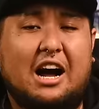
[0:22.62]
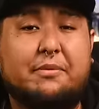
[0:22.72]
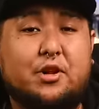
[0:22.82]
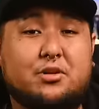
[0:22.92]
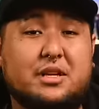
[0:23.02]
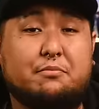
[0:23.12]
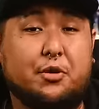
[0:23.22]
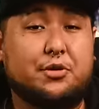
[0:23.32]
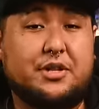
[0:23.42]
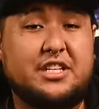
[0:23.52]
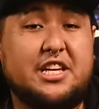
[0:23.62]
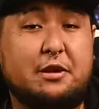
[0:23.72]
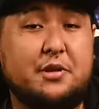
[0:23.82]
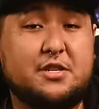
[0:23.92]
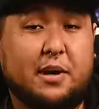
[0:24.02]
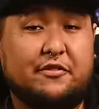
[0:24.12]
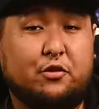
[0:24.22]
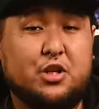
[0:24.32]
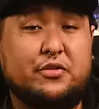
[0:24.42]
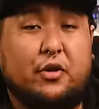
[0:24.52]
I've been using both of these gaming
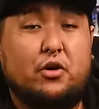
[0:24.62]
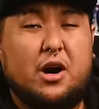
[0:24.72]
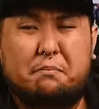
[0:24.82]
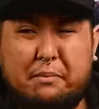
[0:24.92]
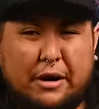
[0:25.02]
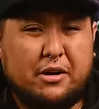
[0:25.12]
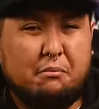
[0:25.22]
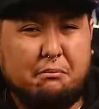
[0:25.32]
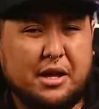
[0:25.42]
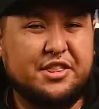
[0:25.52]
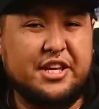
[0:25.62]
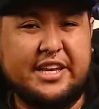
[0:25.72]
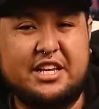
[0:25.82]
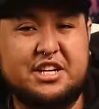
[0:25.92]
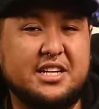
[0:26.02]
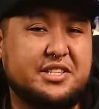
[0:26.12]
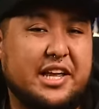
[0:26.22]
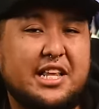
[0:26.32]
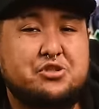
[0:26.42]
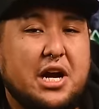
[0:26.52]
smartphones for about a month each as
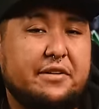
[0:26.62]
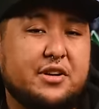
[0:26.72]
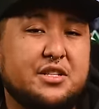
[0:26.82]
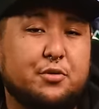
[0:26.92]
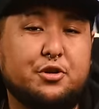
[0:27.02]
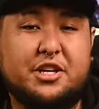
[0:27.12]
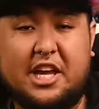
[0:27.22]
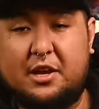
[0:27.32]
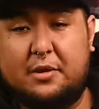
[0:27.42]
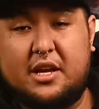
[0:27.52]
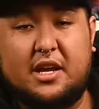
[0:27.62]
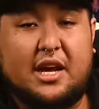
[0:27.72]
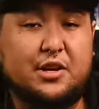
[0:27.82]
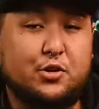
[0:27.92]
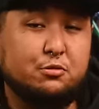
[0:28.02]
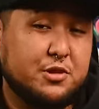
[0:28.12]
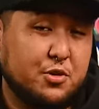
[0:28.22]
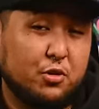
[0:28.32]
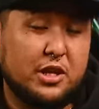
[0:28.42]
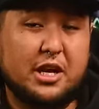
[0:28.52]
daily drivers for gaming and doom
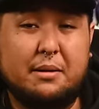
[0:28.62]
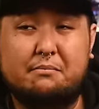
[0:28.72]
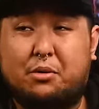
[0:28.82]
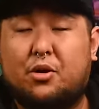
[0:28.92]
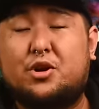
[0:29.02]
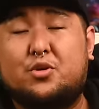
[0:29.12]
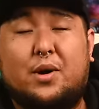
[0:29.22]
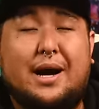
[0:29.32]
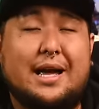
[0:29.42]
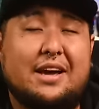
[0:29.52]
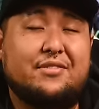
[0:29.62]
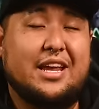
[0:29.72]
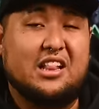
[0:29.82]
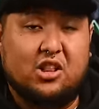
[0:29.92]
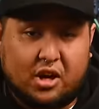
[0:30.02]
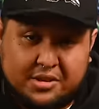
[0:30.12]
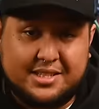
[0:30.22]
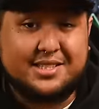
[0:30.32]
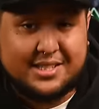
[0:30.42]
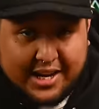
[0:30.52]
scrolling, and boy do I have a lot
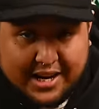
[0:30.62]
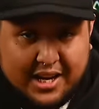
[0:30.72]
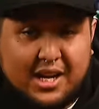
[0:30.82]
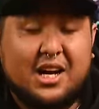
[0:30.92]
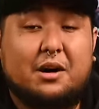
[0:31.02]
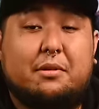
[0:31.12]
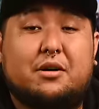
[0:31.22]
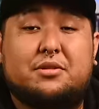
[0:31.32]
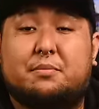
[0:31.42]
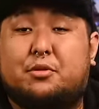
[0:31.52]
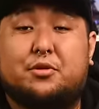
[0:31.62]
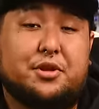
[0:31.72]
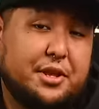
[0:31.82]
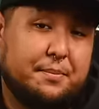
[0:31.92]
this say about the both of